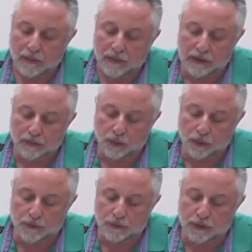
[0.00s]
where the
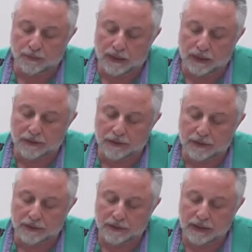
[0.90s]
moves of the
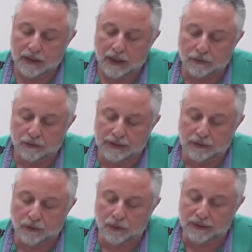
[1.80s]
master are
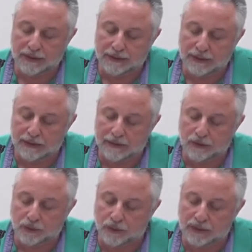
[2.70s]
retold, discussed,
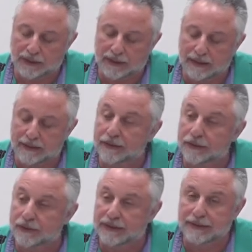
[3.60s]
scrutinized, and
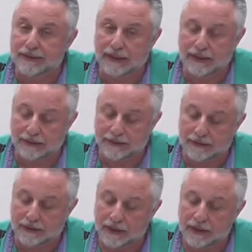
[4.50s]
criticized